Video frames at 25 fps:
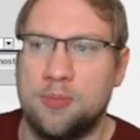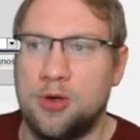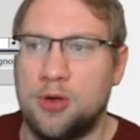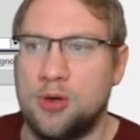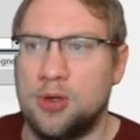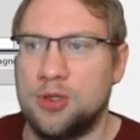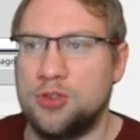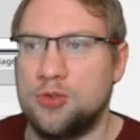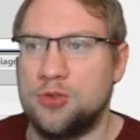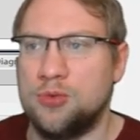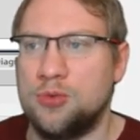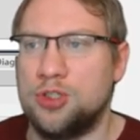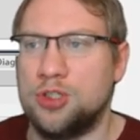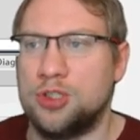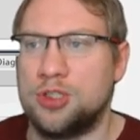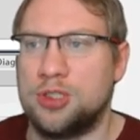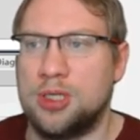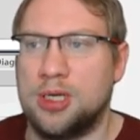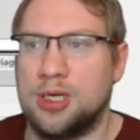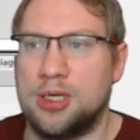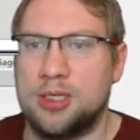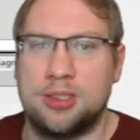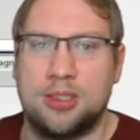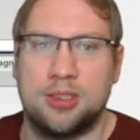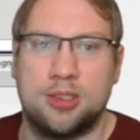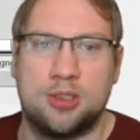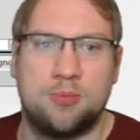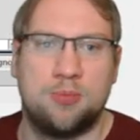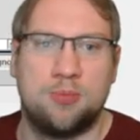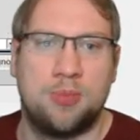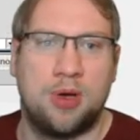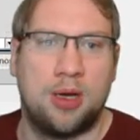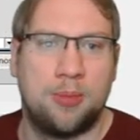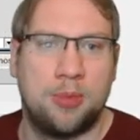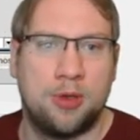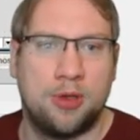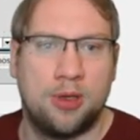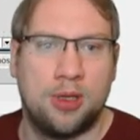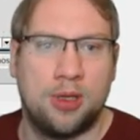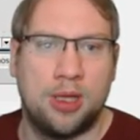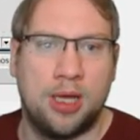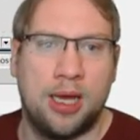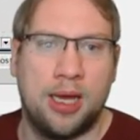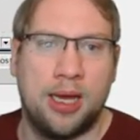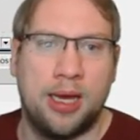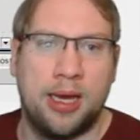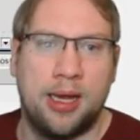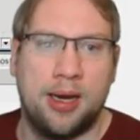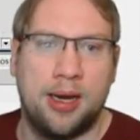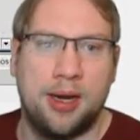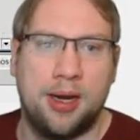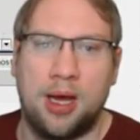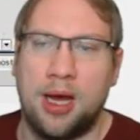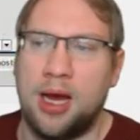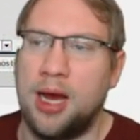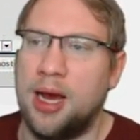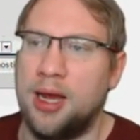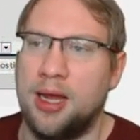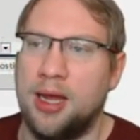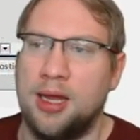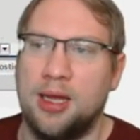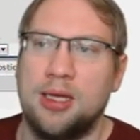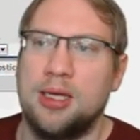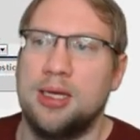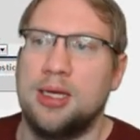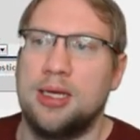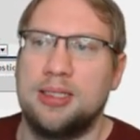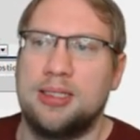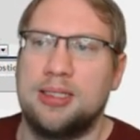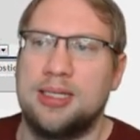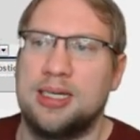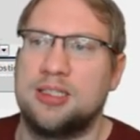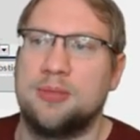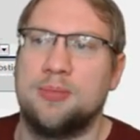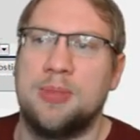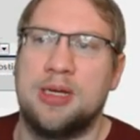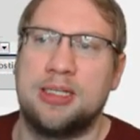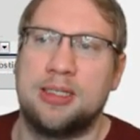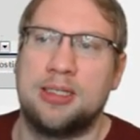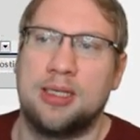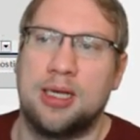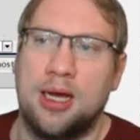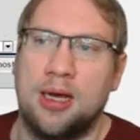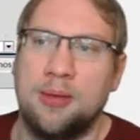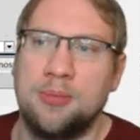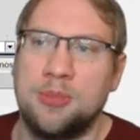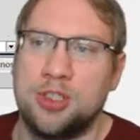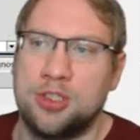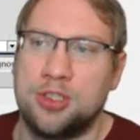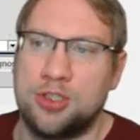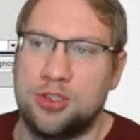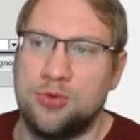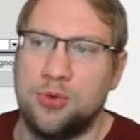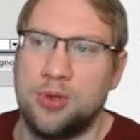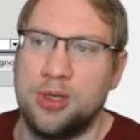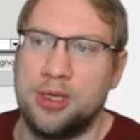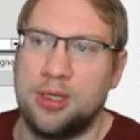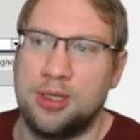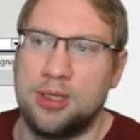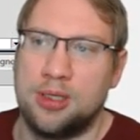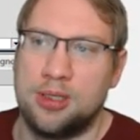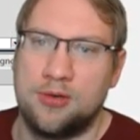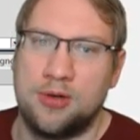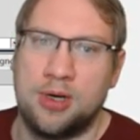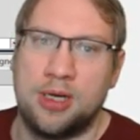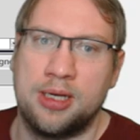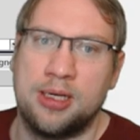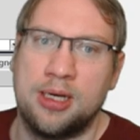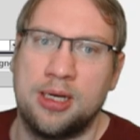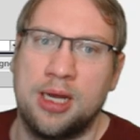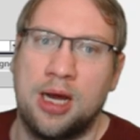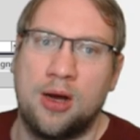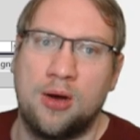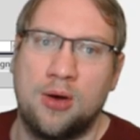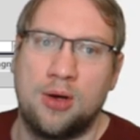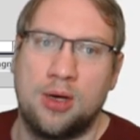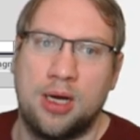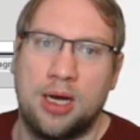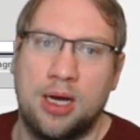Blower 2 just has this bubble, and doesn't matter. I'm just doing right now.